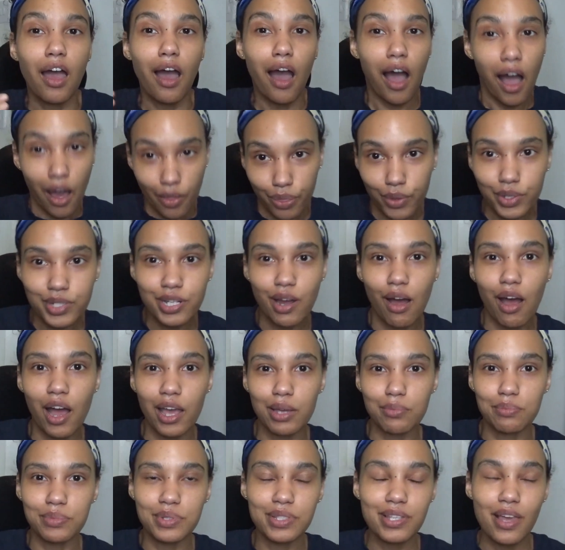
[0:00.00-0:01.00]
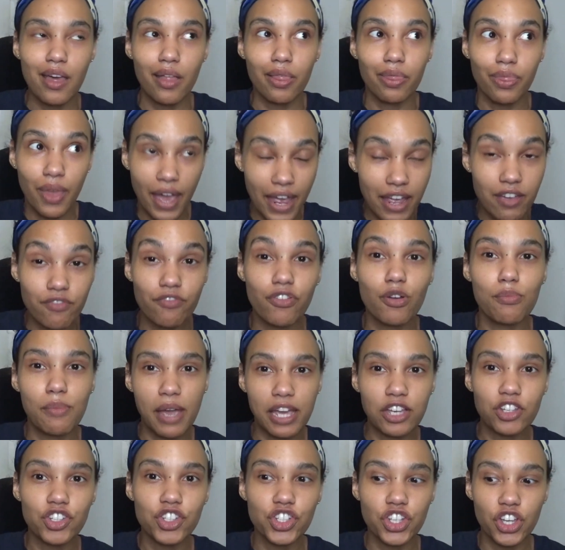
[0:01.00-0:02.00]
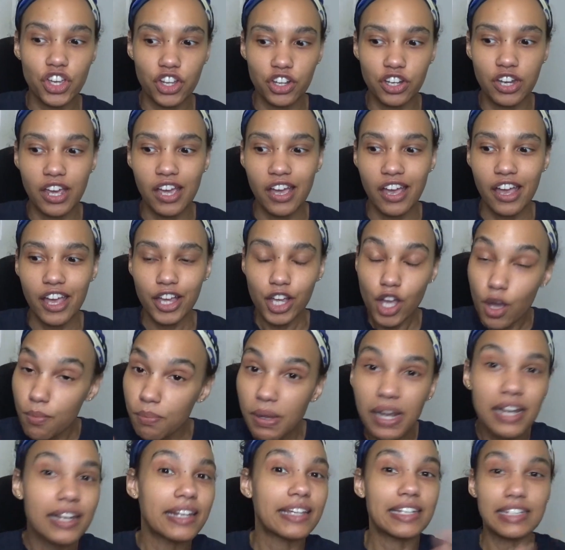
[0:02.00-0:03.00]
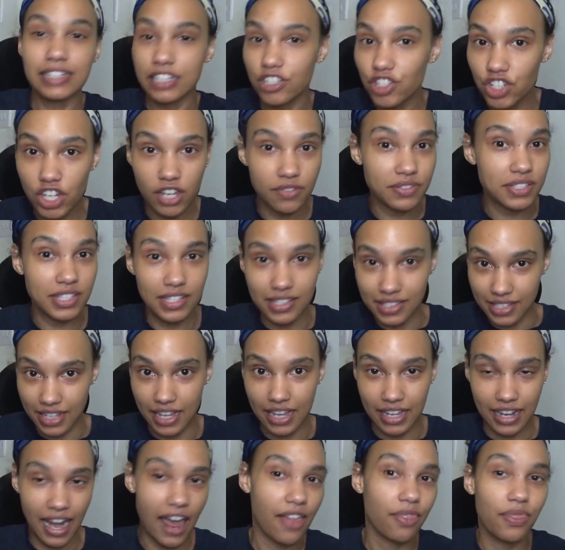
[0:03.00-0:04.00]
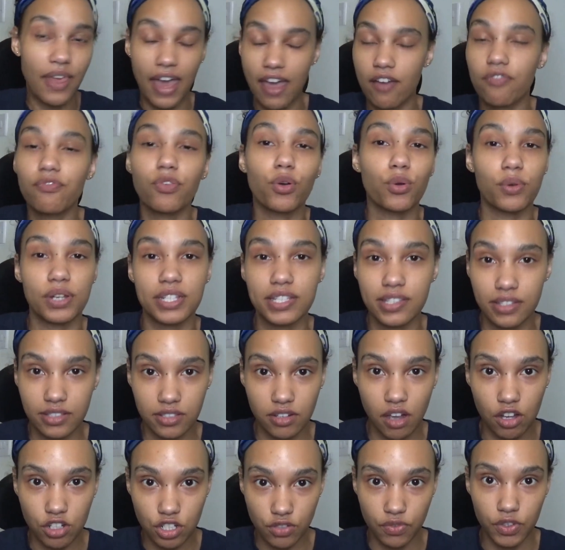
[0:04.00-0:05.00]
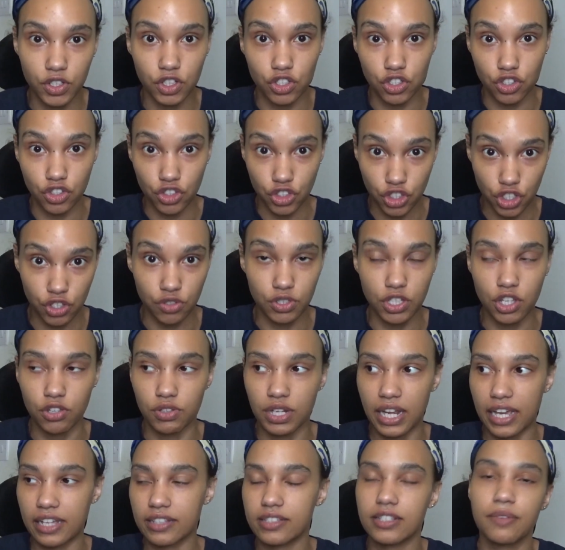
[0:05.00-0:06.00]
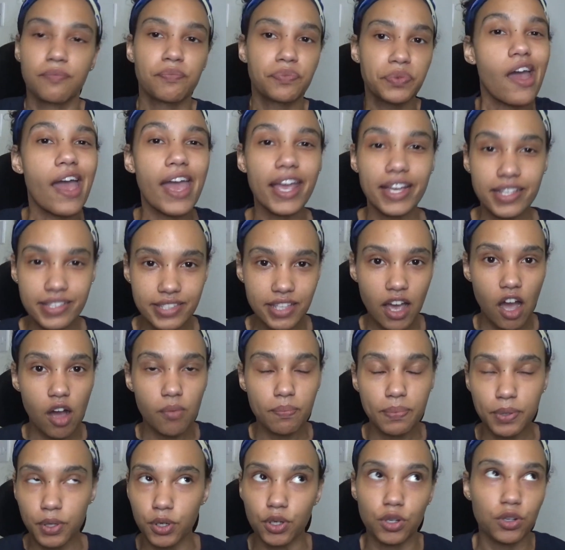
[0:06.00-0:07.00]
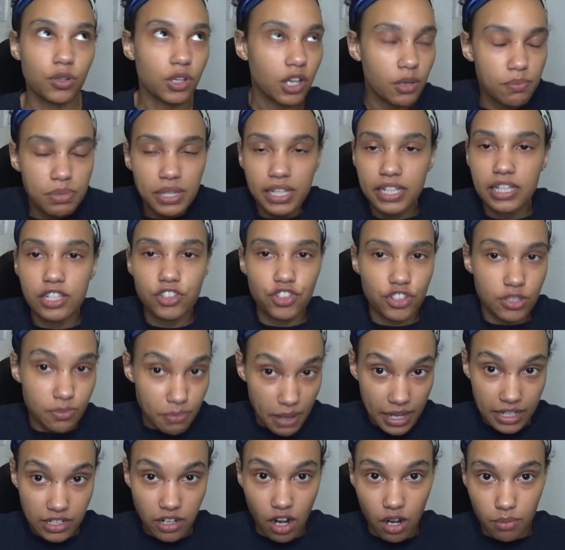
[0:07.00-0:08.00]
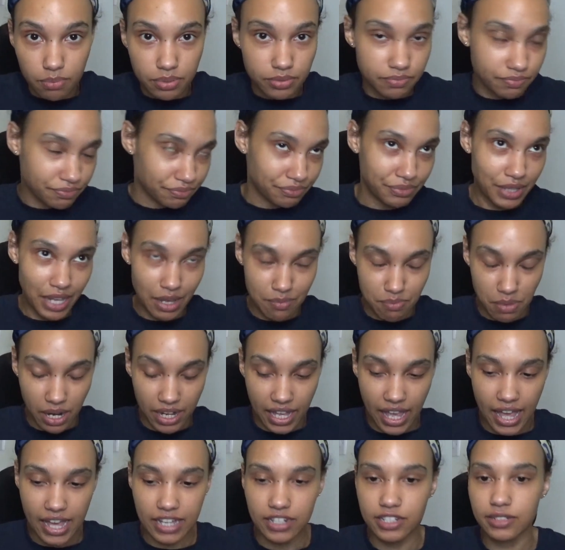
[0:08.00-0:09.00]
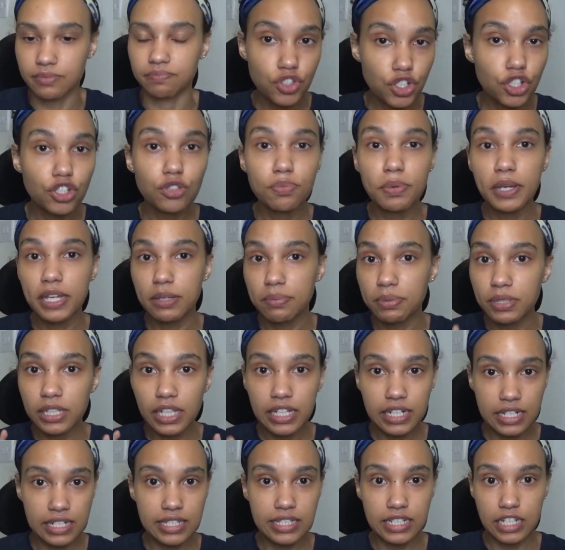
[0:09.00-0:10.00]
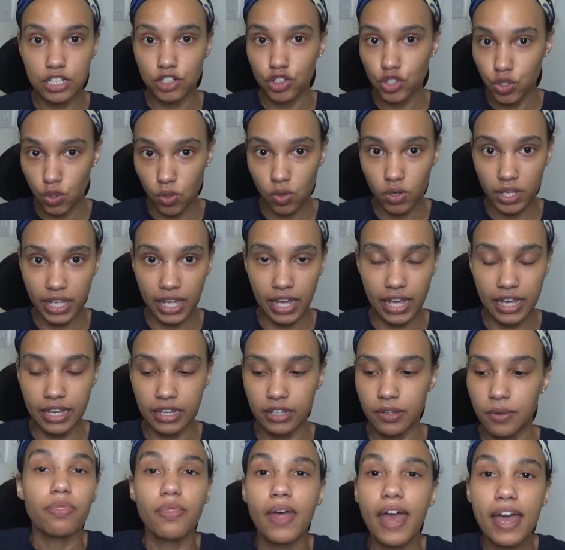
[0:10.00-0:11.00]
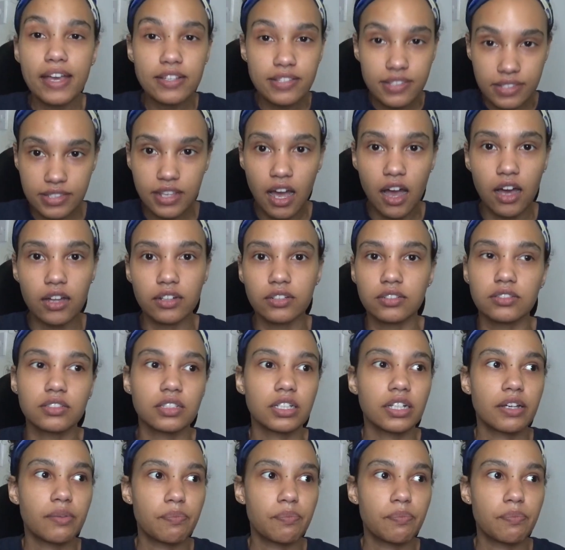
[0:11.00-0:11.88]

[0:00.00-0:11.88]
Other times the information completely shifts the scene and therefore it's the start of a new unit. Example, completely just made up in my head. Two people in a scene talking, their son